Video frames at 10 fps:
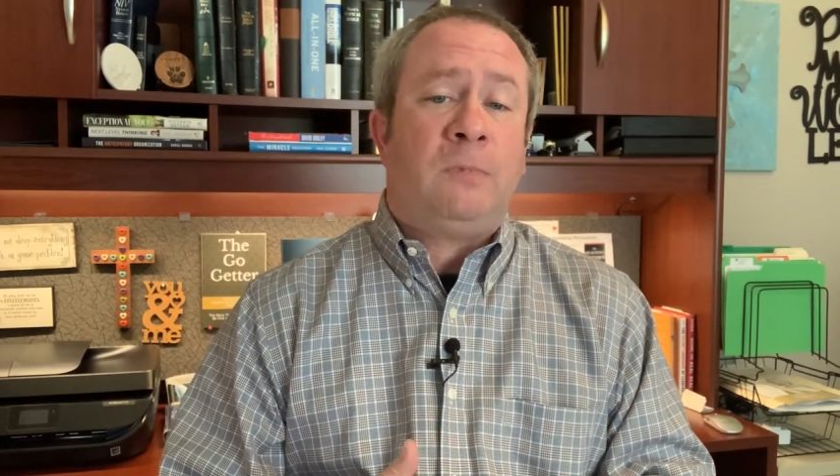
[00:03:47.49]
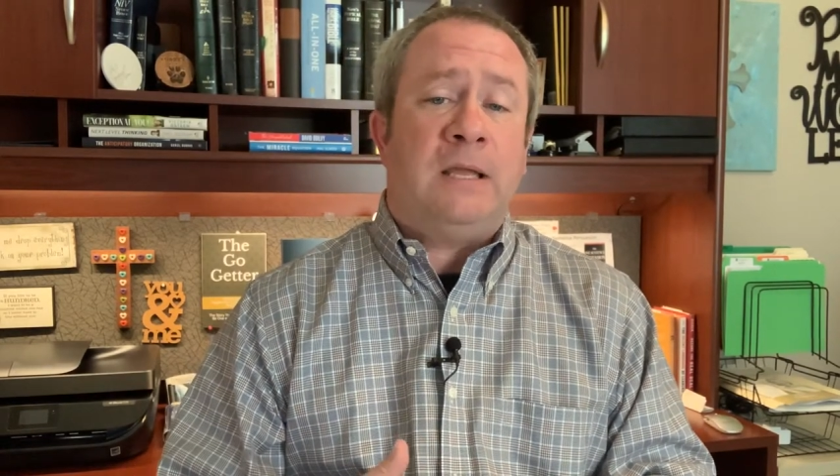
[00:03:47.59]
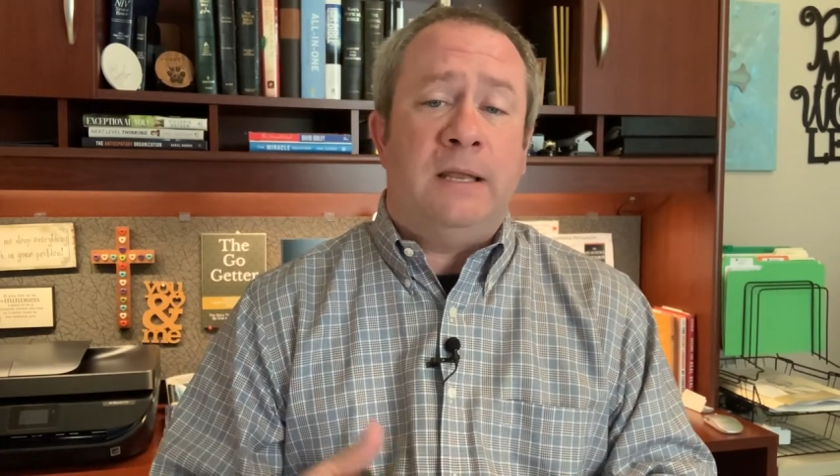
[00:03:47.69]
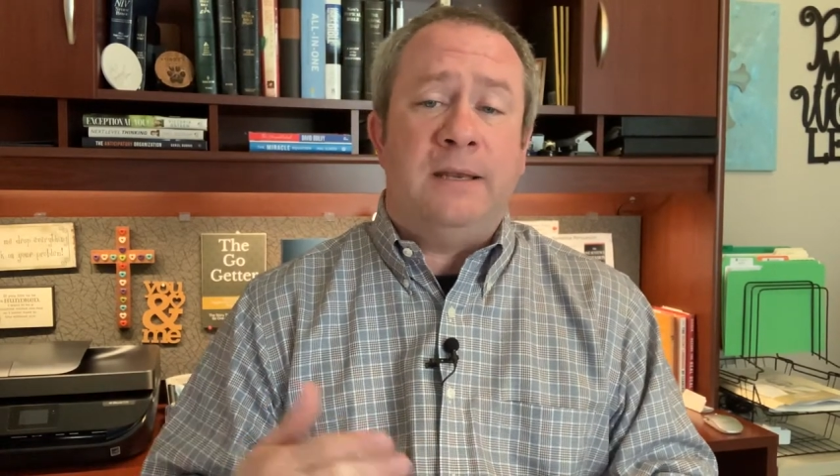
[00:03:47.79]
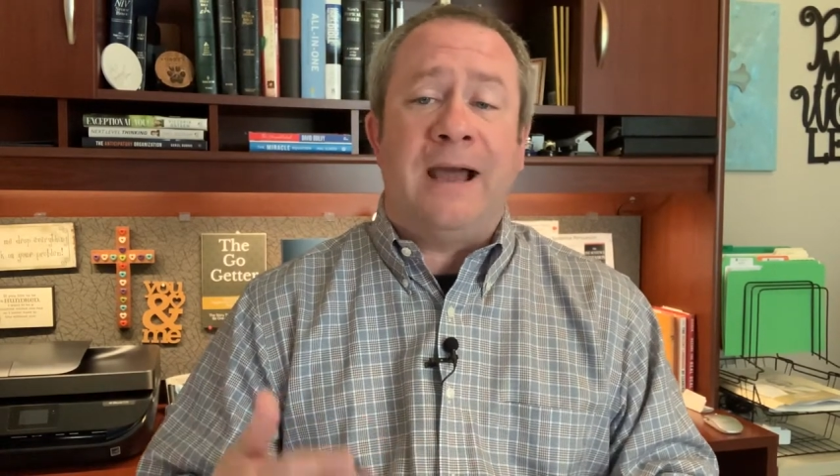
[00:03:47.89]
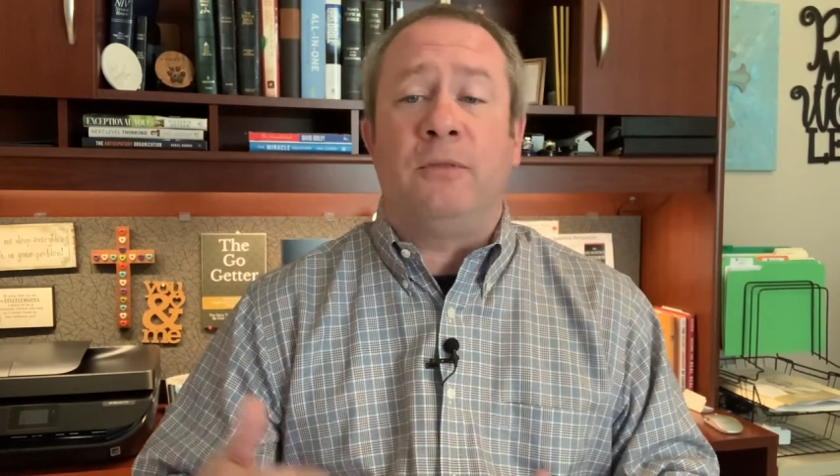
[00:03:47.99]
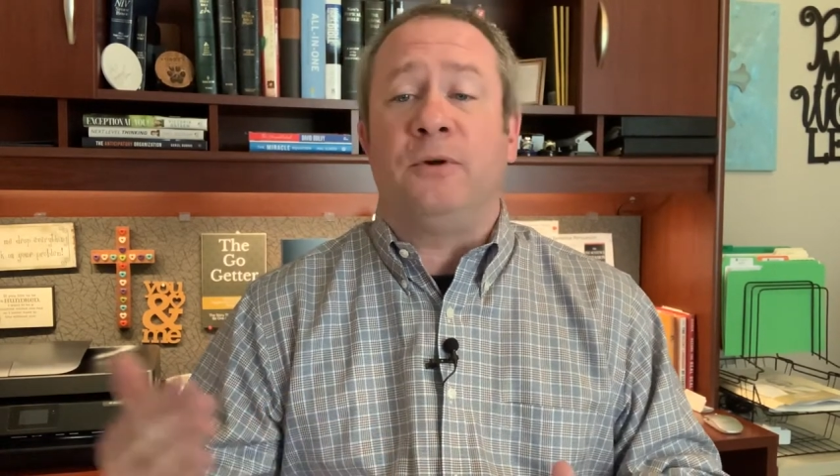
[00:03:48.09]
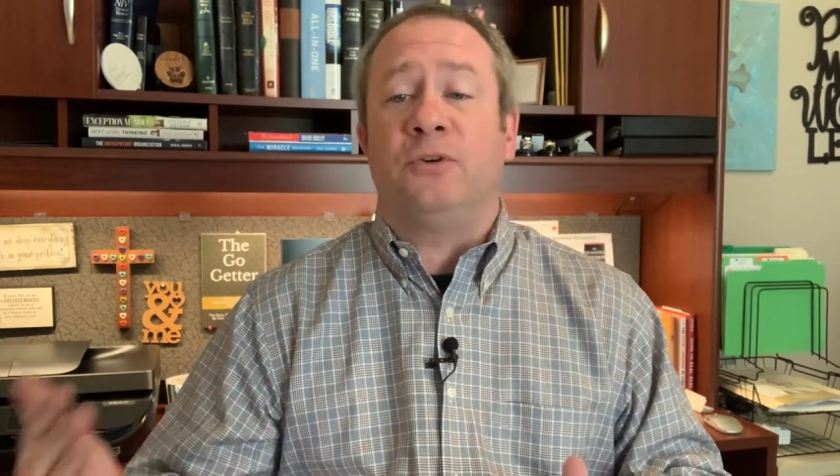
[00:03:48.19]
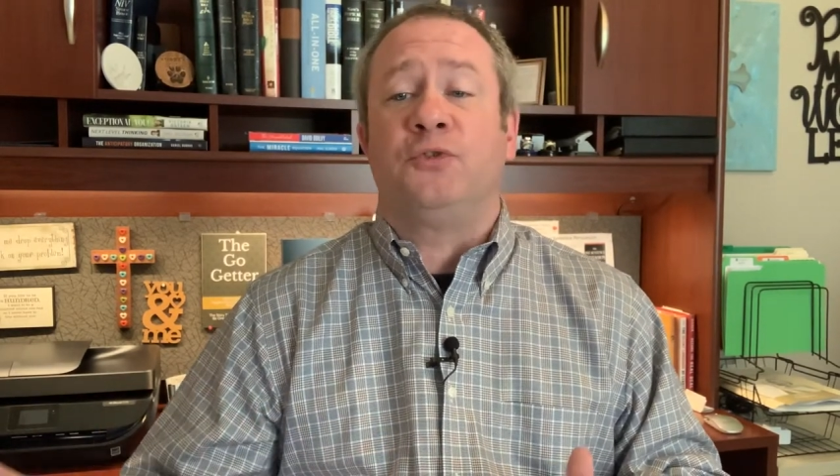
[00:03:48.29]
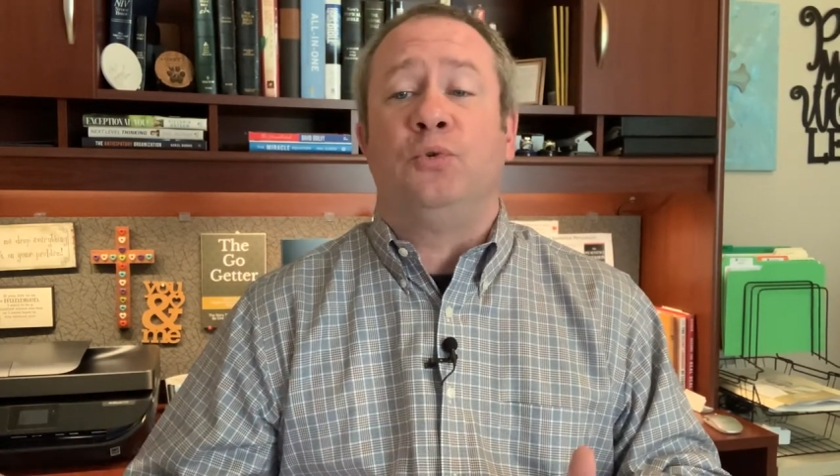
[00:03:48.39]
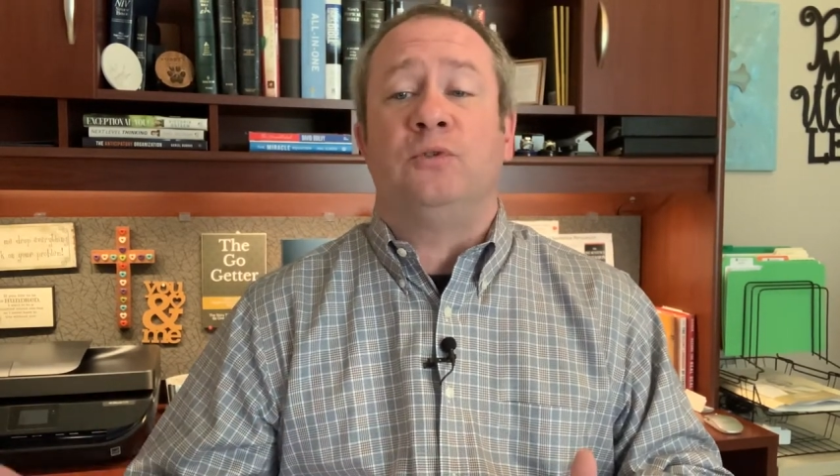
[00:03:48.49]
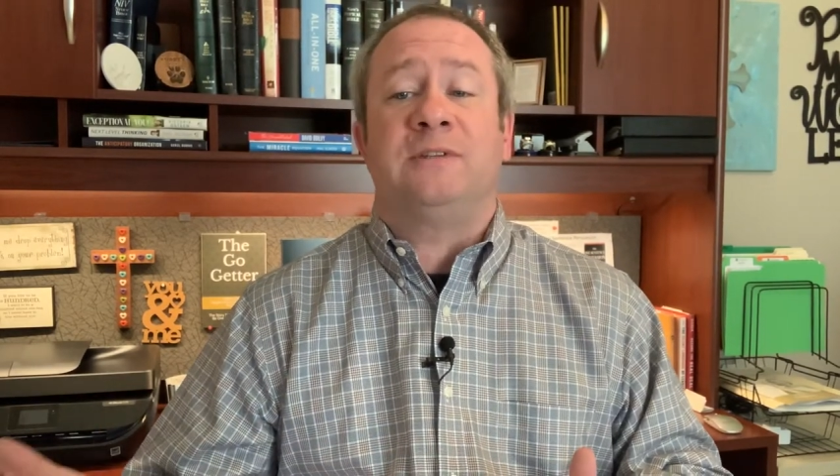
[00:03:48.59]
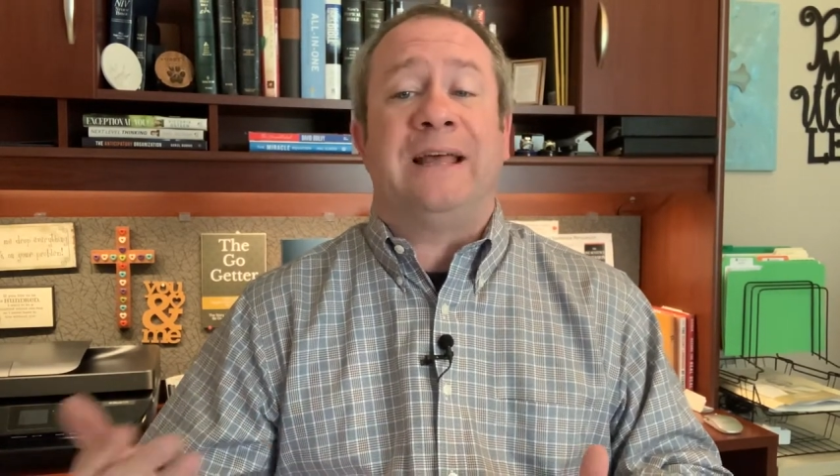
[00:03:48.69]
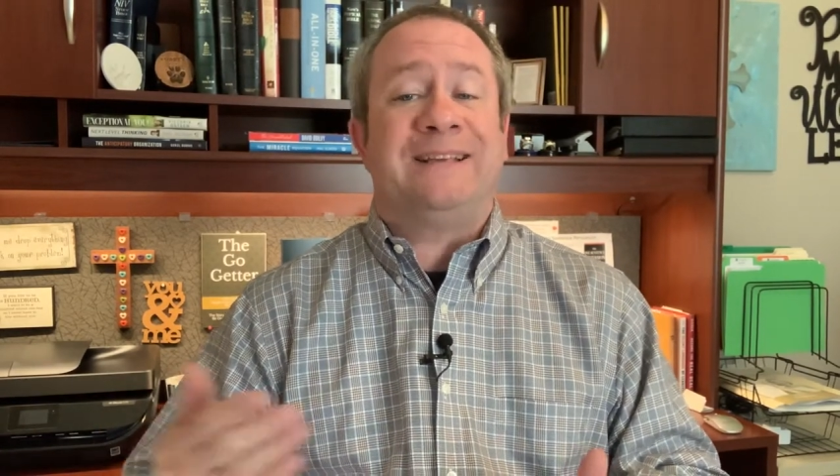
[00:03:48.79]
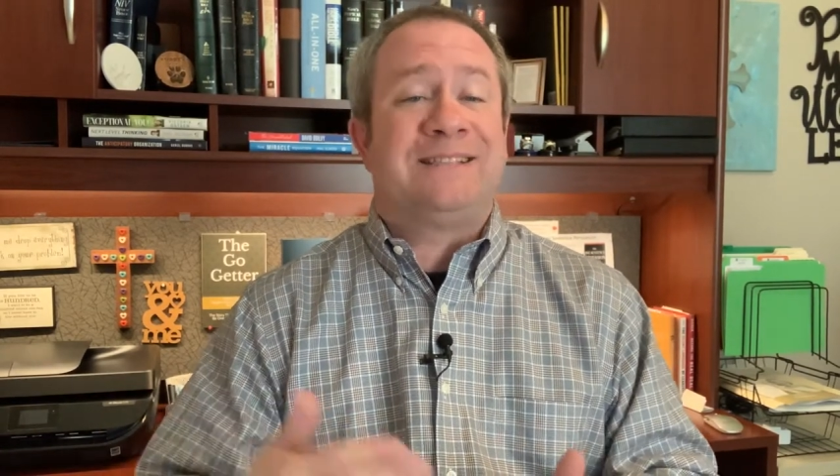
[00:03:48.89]
And now there are tools
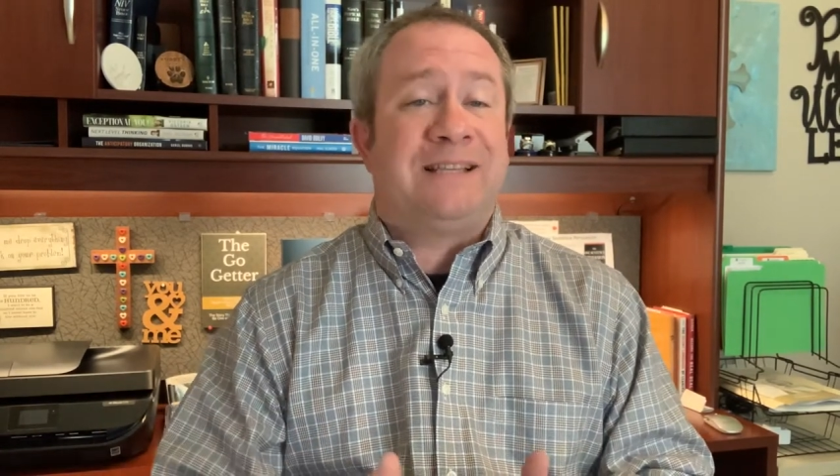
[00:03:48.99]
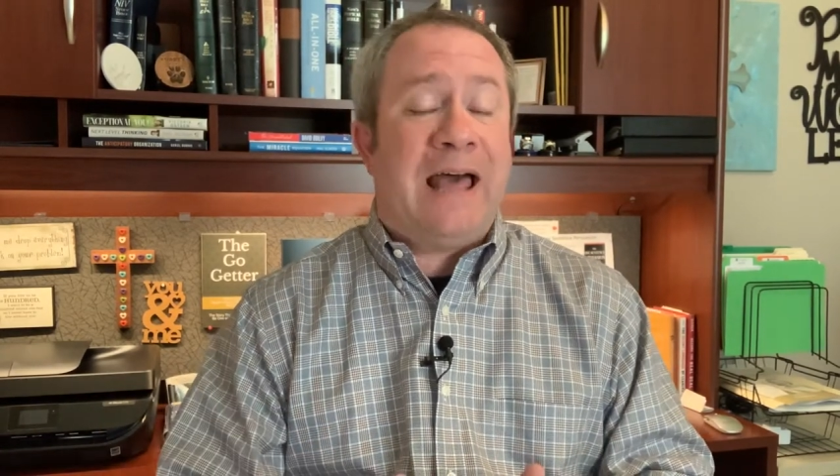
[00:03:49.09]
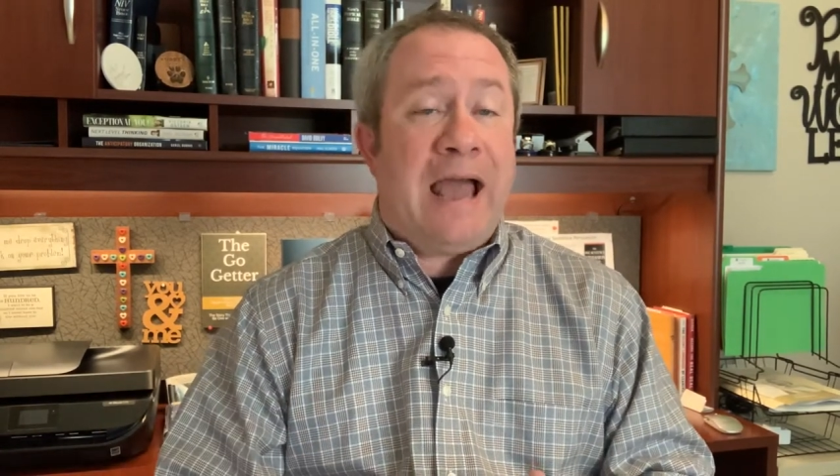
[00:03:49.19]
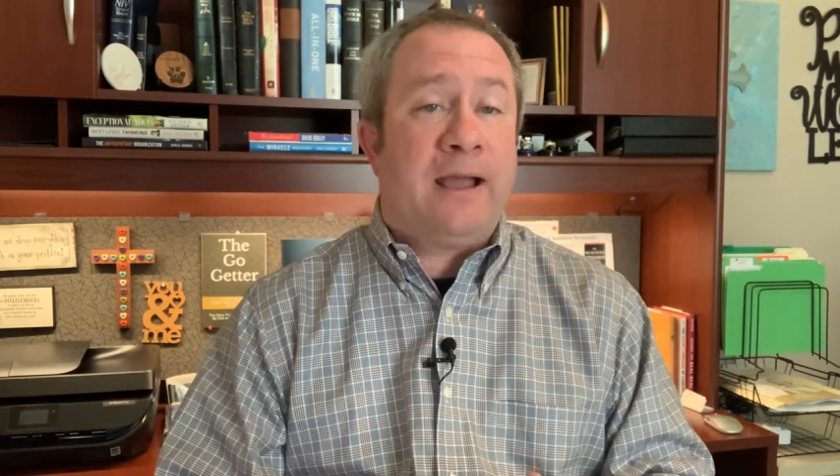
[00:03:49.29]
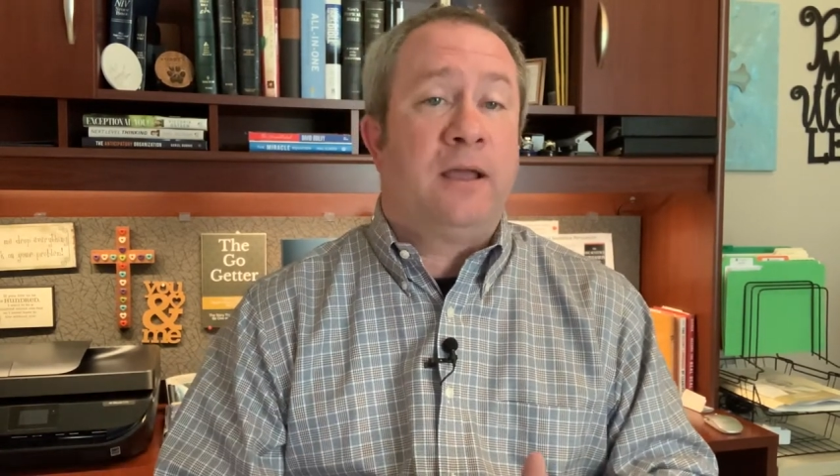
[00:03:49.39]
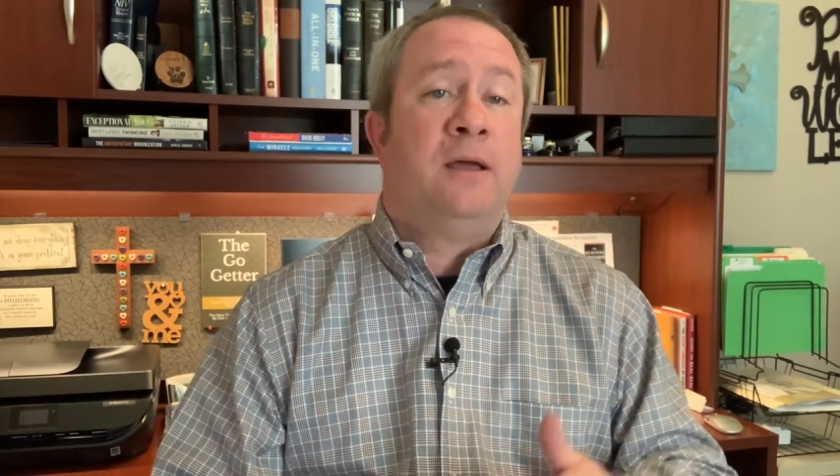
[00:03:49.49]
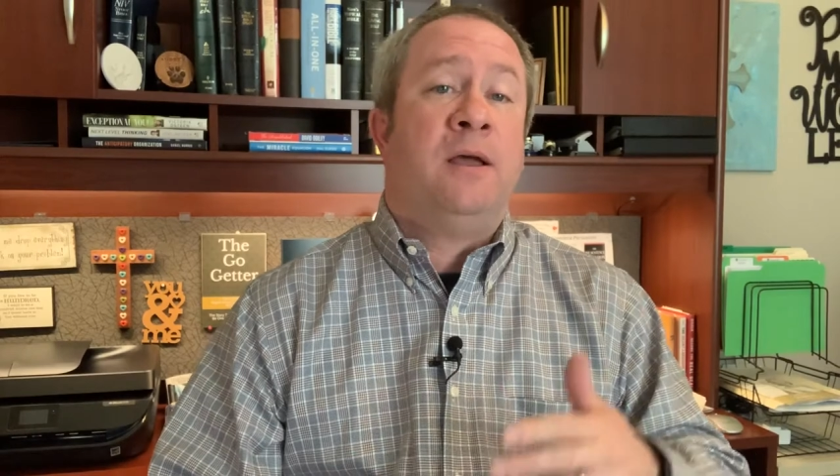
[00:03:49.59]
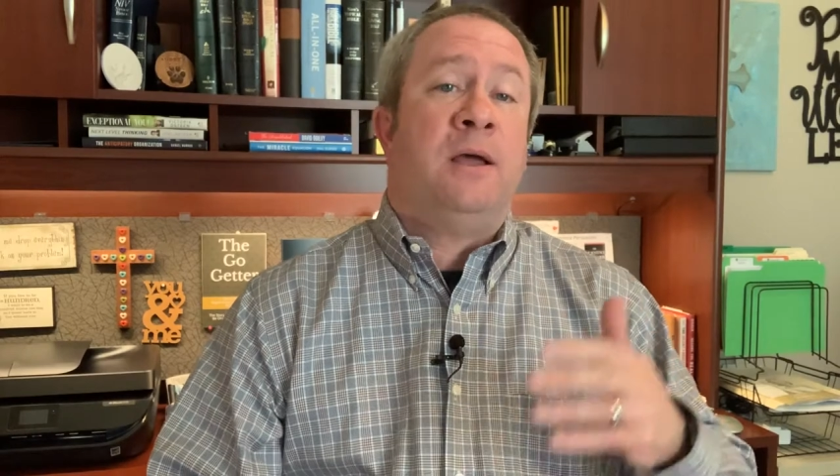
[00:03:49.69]
like Slack,